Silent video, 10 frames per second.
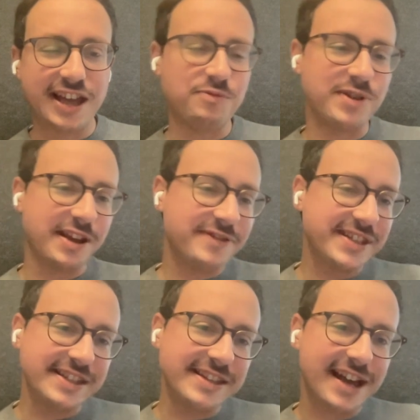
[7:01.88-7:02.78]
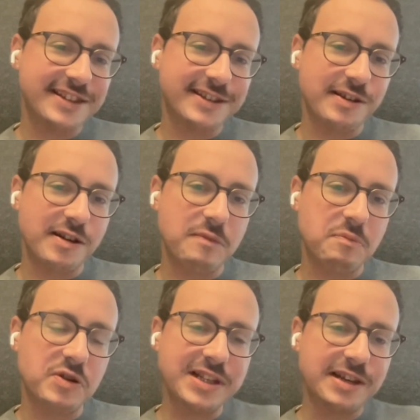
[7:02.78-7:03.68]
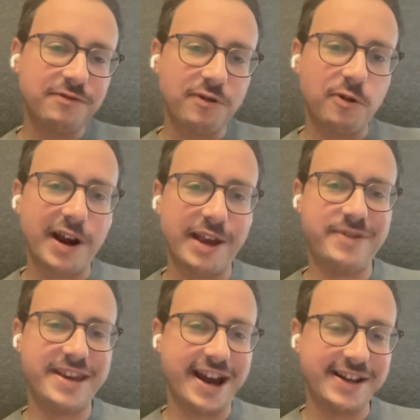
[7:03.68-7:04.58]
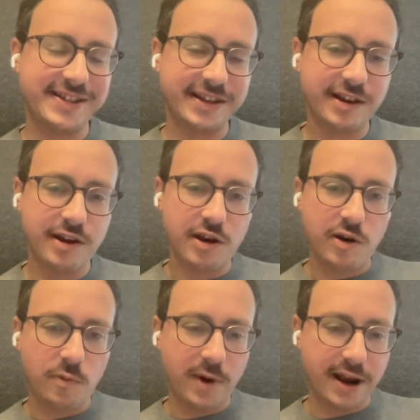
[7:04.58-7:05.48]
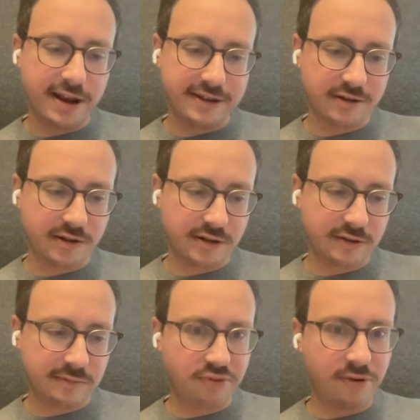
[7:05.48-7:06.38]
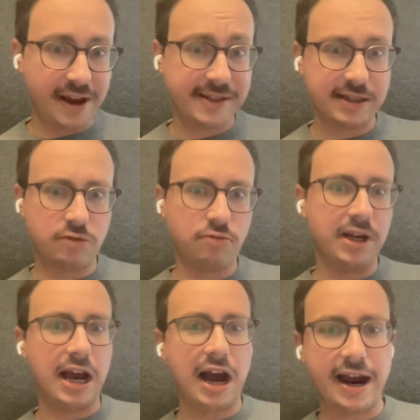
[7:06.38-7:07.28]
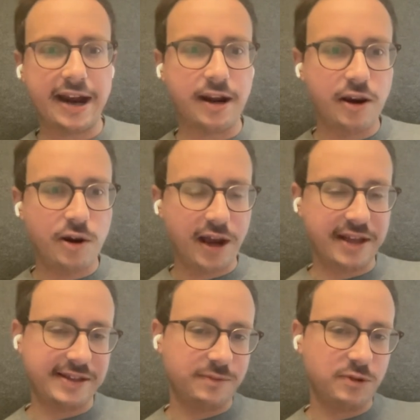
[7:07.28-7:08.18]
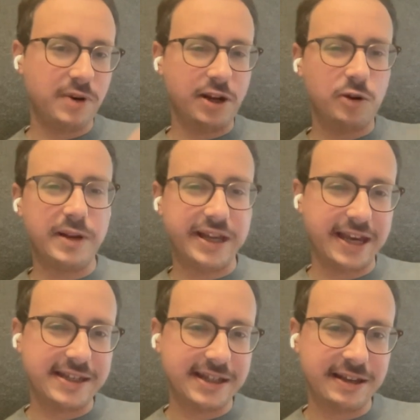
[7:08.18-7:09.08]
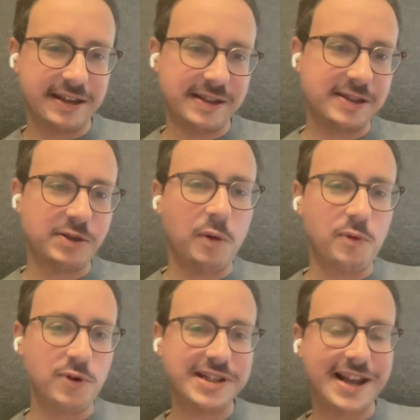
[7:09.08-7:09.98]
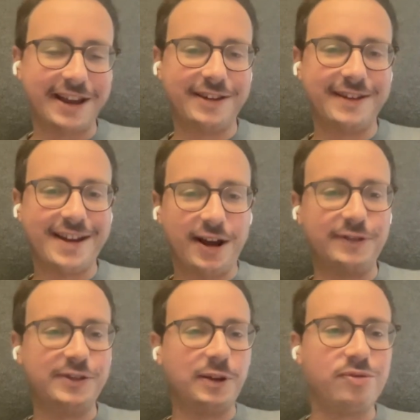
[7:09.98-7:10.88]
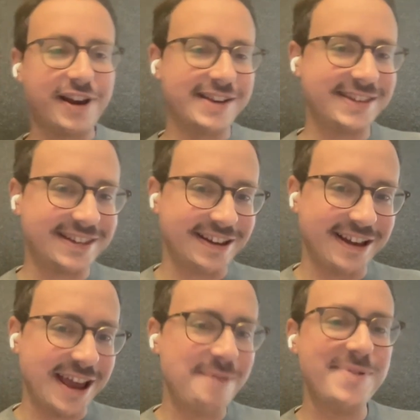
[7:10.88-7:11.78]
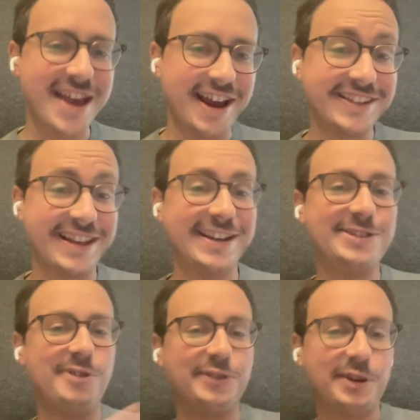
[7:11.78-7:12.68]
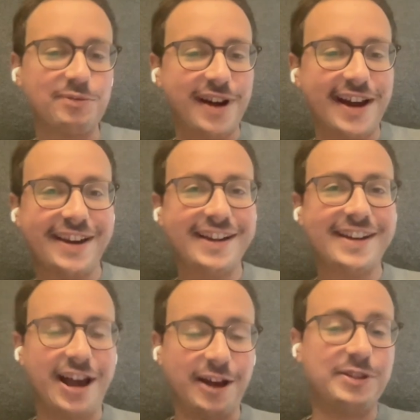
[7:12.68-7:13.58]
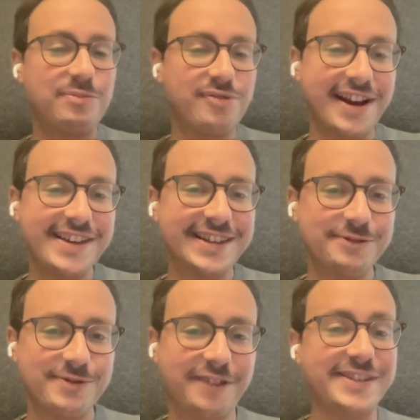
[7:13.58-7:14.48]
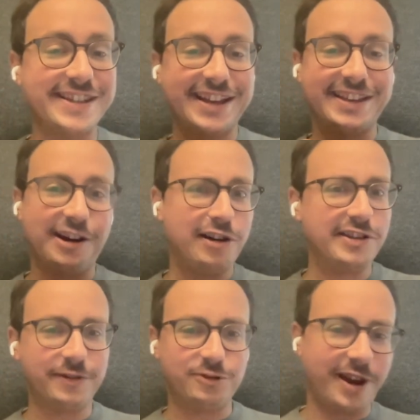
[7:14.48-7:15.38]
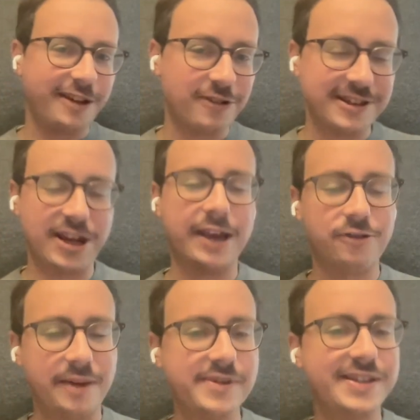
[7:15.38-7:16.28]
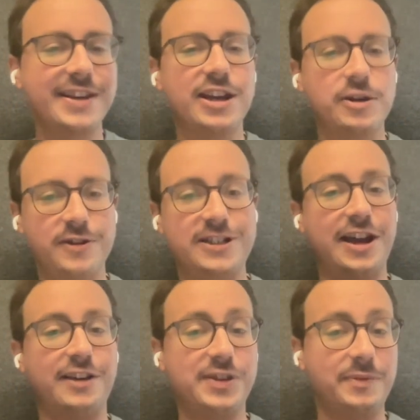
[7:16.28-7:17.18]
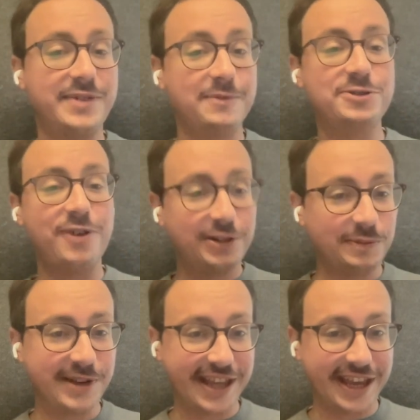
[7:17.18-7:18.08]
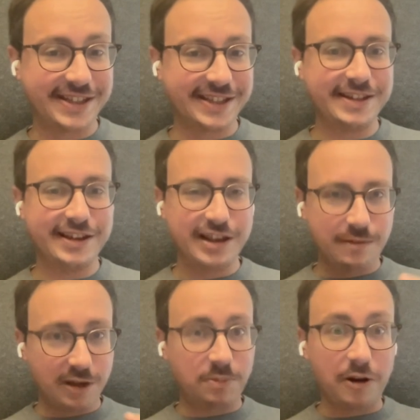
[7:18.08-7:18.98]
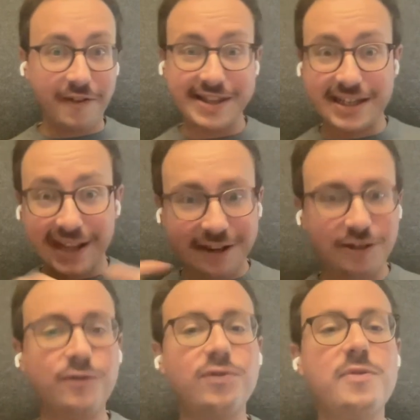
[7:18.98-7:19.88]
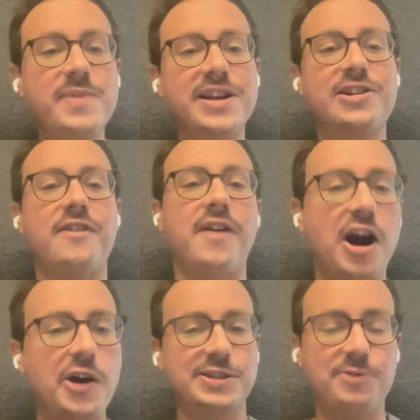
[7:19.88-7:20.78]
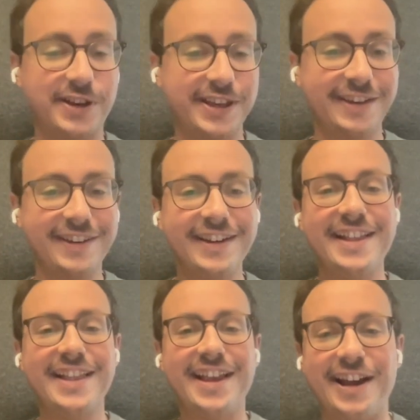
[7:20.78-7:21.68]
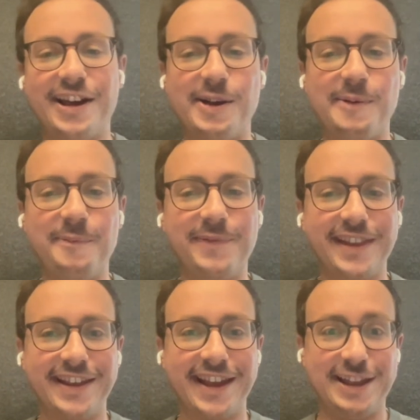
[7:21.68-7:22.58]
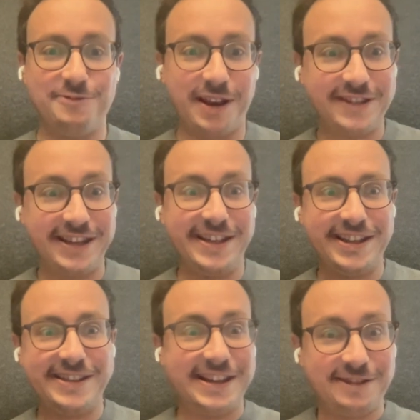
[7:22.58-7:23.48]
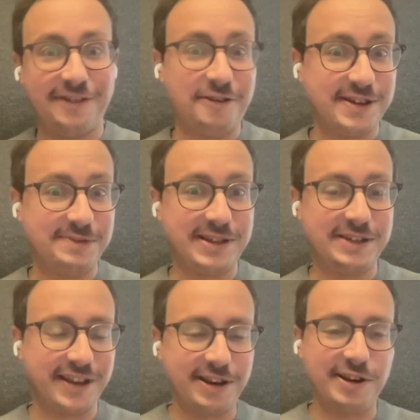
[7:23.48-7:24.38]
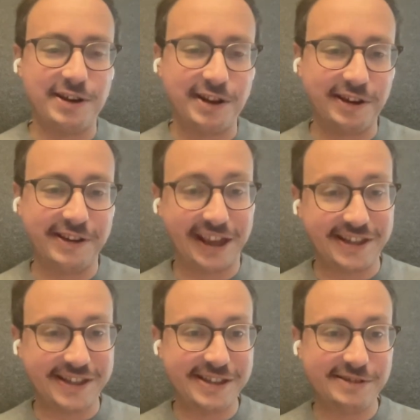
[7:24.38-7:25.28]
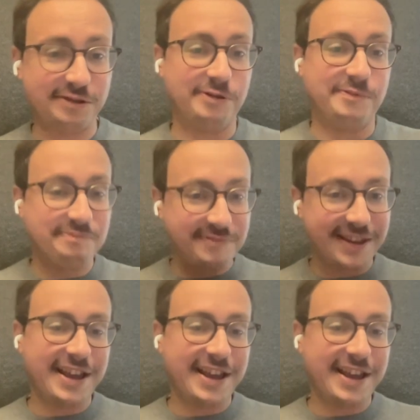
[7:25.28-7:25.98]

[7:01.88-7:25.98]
and we have seen that uh, mostly for APIs where the the price is really high and seems really complicated, and it's almost like enterprise uh, API selling to enterprise enterprise, and we have seen that there are a lot of dra- diagrams which are sometimes quite complicated, but providing like the full picture of how it's working. Mm-hmm. Um, and we have seen it in very specific uh, uh, cases. So